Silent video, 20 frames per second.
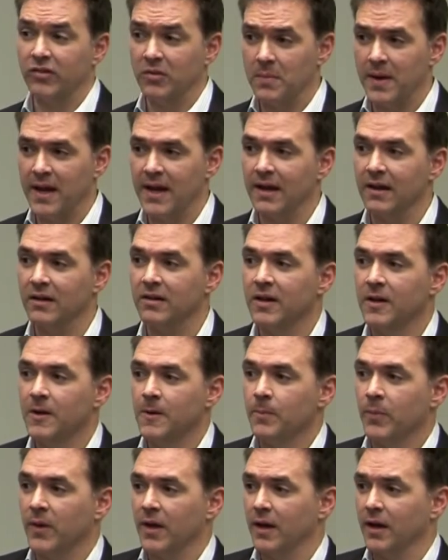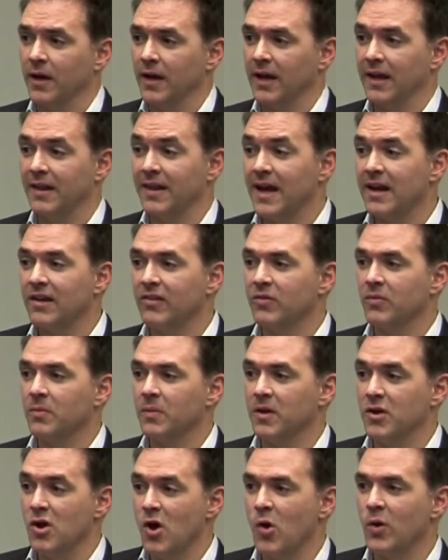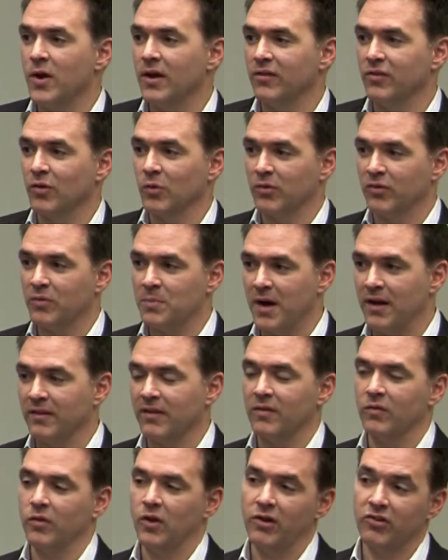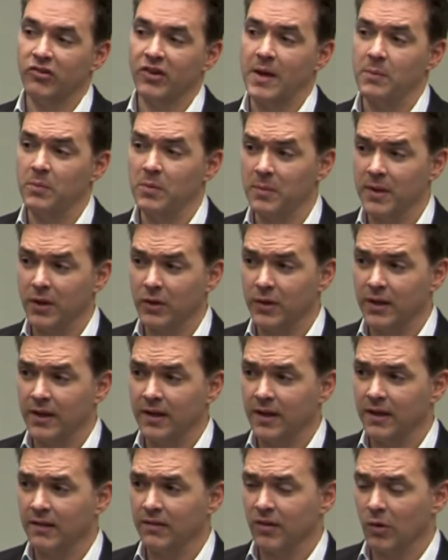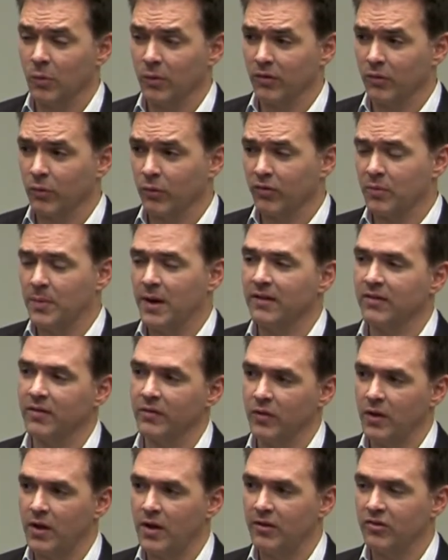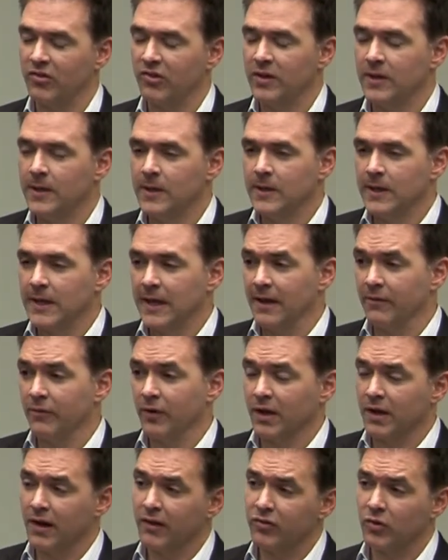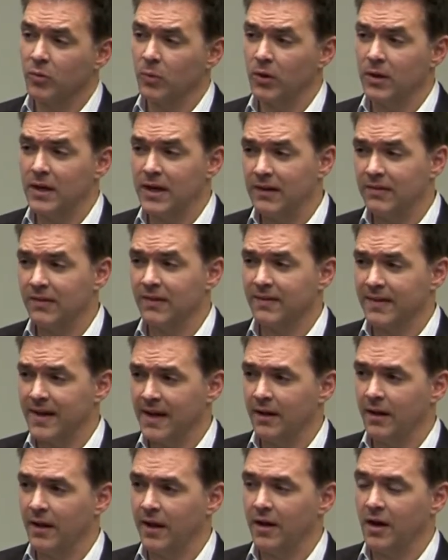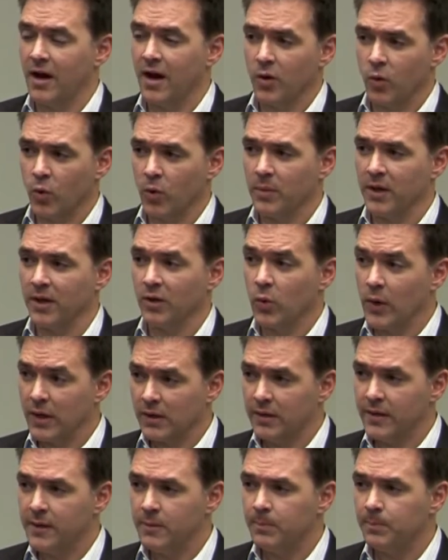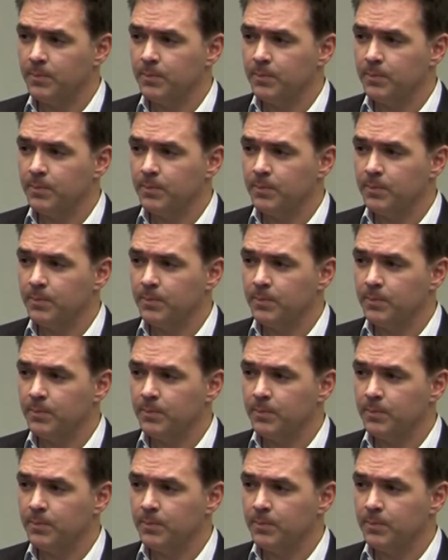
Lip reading: demand, and that is known as a responsive launch capability. And so, with a responsive launch, if a customer needs a satellite on orbit quickly,